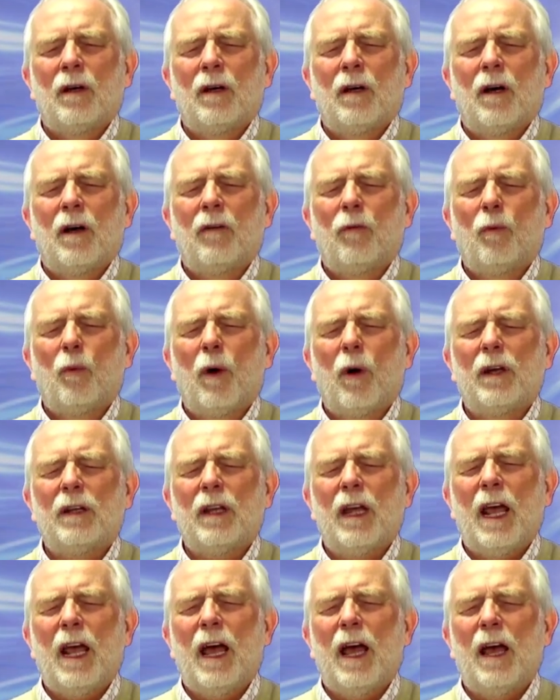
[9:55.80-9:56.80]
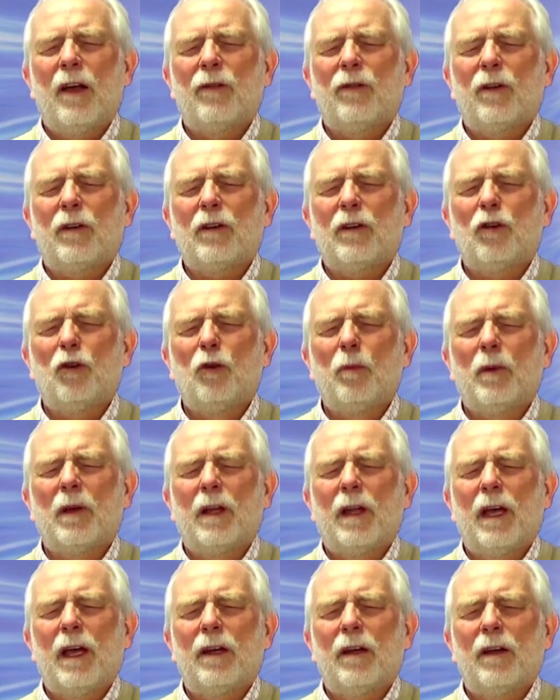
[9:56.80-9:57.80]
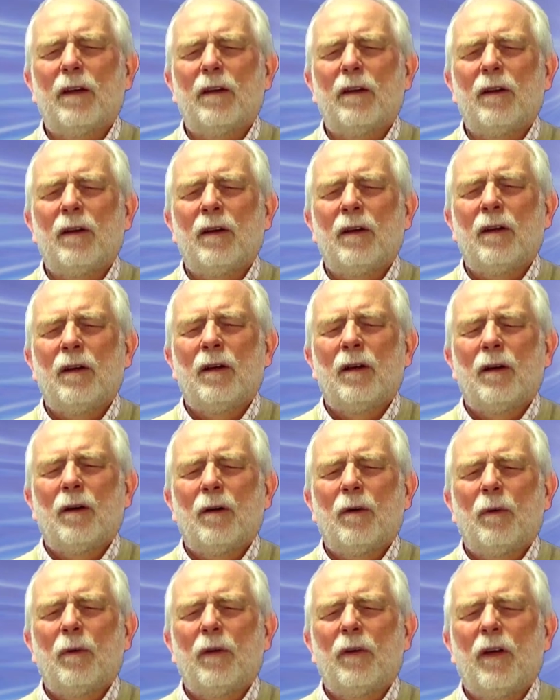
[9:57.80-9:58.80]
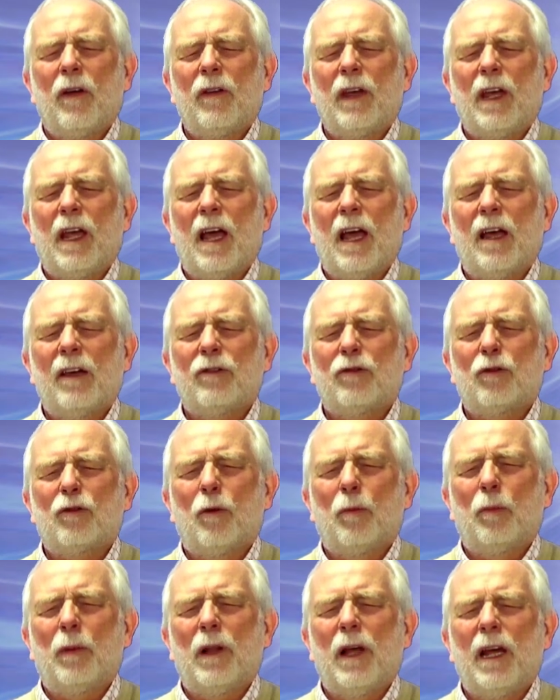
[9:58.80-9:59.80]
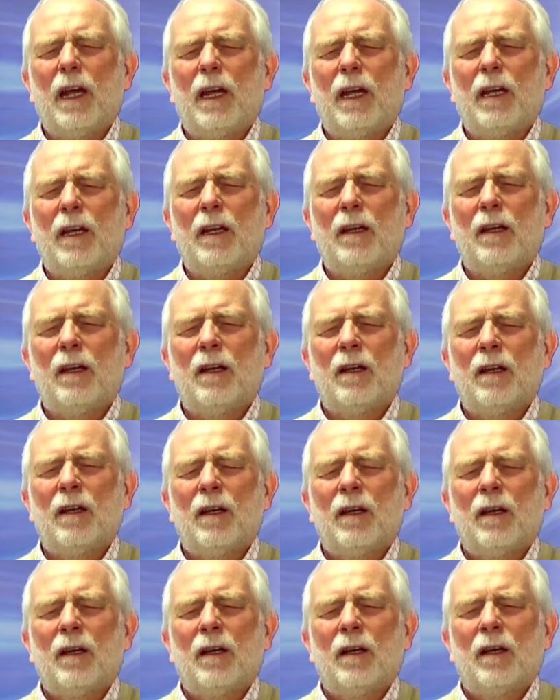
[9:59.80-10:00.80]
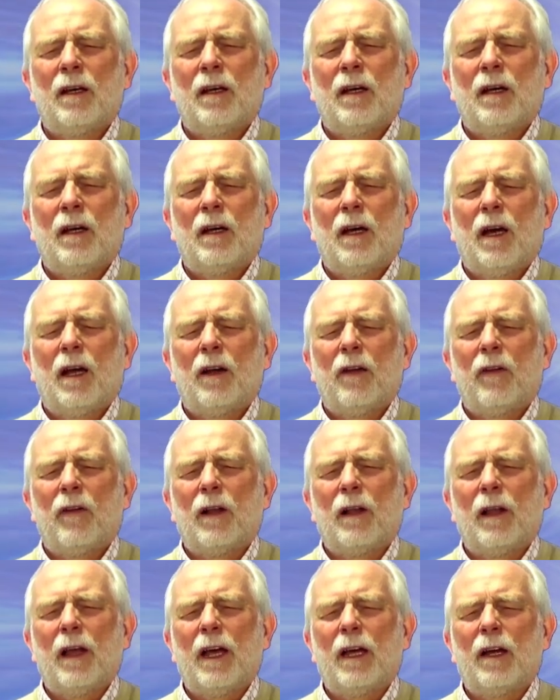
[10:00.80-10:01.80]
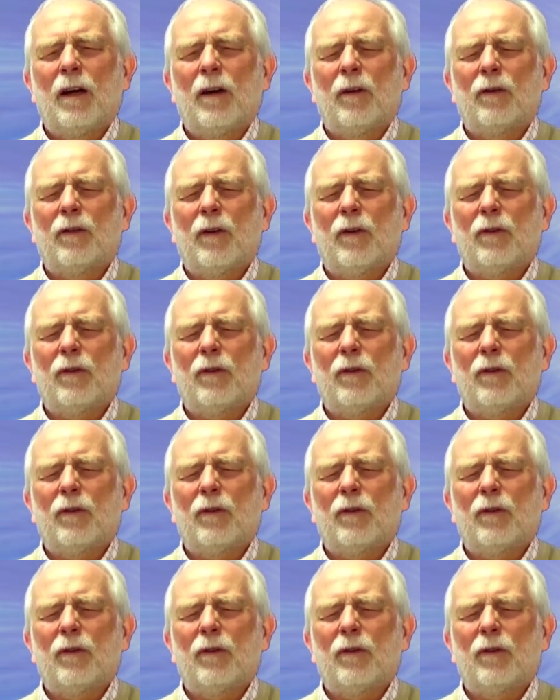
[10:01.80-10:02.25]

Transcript: of what has accumulated within the astral plane and in the layers of